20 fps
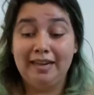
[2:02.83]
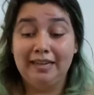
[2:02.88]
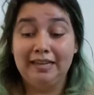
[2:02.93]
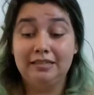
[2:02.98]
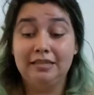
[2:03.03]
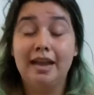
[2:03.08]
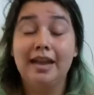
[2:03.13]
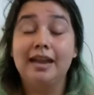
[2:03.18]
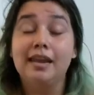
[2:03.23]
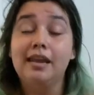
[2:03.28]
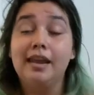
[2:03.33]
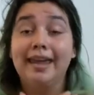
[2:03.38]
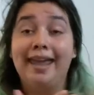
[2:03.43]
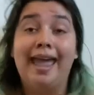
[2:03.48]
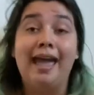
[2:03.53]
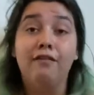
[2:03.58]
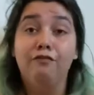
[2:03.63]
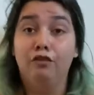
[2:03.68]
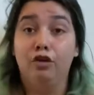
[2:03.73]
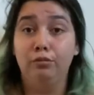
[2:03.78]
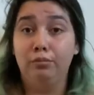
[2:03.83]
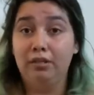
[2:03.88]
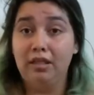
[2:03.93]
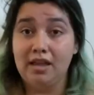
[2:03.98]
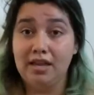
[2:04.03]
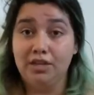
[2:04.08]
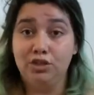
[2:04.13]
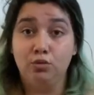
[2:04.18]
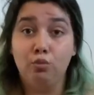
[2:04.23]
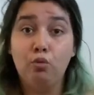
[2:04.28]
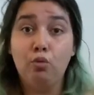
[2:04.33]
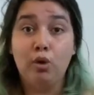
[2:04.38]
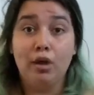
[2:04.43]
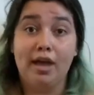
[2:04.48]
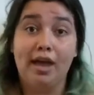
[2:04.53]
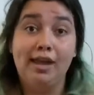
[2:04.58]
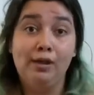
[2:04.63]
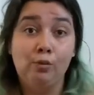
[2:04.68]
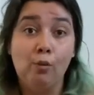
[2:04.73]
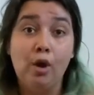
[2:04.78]
attack and I can't verbalize what
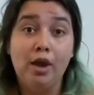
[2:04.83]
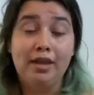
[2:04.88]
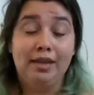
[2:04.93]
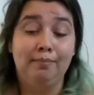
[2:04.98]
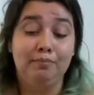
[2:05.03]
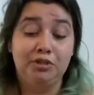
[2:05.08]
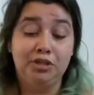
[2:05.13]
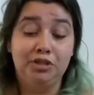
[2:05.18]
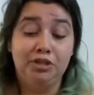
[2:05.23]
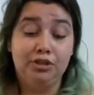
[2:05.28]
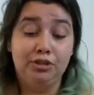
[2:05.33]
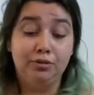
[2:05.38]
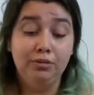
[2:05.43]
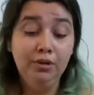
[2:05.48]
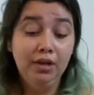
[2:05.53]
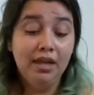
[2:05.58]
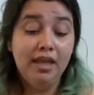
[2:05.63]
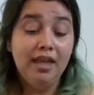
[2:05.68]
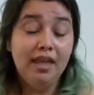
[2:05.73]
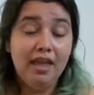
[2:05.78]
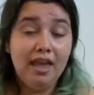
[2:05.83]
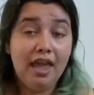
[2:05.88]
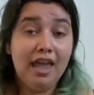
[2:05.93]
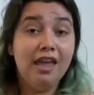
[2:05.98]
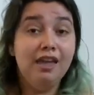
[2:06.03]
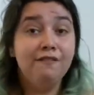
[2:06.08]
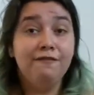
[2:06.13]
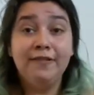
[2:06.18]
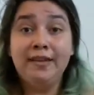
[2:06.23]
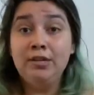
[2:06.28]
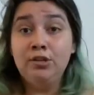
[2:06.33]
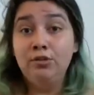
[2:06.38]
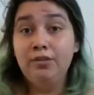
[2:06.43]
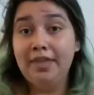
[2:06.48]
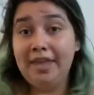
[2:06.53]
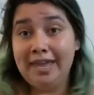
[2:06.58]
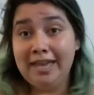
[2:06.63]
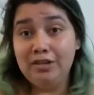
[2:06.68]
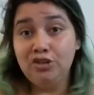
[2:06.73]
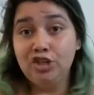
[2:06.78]
I want him to do. If I do the
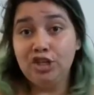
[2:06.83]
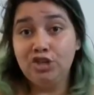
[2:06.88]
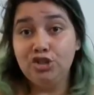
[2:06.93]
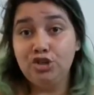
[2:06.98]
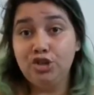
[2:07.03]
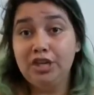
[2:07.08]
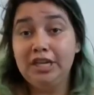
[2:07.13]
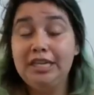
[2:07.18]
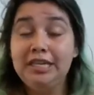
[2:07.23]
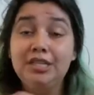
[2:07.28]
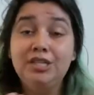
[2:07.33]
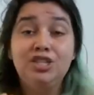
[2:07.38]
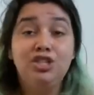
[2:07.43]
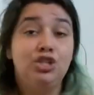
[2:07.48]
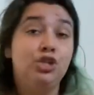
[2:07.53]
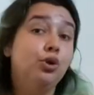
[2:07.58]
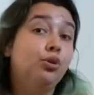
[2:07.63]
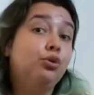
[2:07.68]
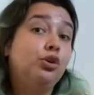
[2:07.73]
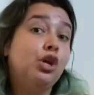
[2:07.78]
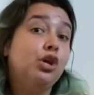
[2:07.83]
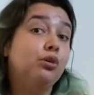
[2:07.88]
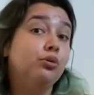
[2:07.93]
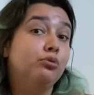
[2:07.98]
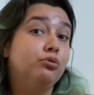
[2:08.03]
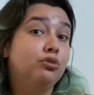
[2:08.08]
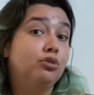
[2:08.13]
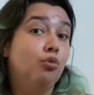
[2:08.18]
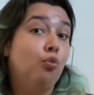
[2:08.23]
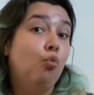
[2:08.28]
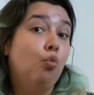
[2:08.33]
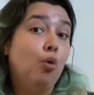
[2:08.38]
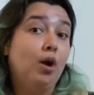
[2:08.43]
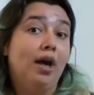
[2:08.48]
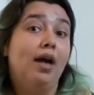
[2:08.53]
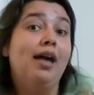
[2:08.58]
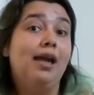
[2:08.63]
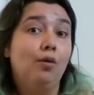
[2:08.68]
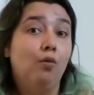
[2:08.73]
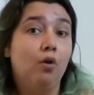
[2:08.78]
hand gesture, he still knows what
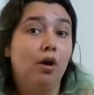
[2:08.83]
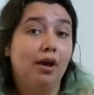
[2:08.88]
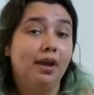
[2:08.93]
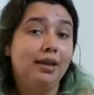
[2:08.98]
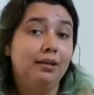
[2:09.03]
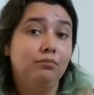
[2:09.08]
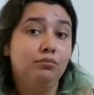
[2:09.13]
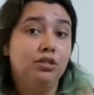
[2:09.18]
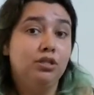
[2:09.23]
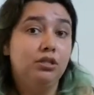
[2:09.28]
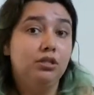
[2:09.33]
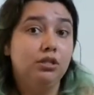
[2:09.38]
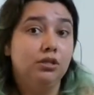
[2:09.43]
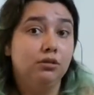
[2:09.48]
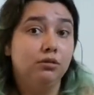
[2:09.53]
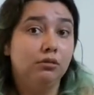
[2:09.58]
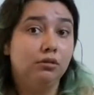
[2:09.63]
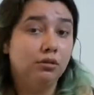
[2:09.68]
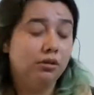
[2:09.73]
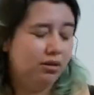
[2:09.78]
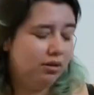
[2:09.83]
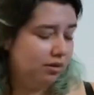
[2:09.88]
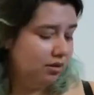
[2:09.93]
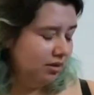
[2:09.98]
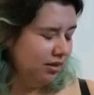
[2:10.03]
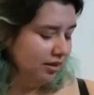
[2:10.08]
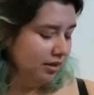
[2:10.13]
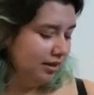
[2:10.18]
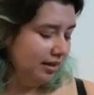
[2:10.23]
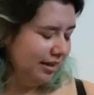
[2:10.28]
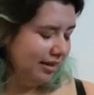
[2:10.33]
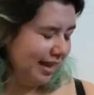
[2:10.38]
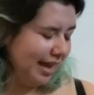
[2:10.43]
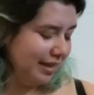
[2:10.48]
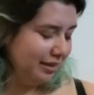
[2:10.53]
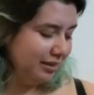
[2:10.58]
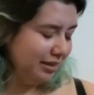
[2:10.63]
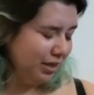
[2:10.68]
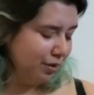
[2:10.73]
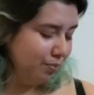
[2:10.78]
I want him to do. Yes,
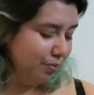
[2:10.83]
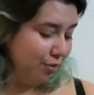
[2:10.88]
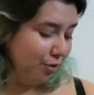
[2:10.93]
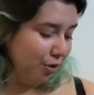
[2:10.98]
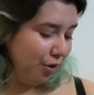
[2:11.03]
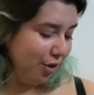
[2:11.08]
good boy.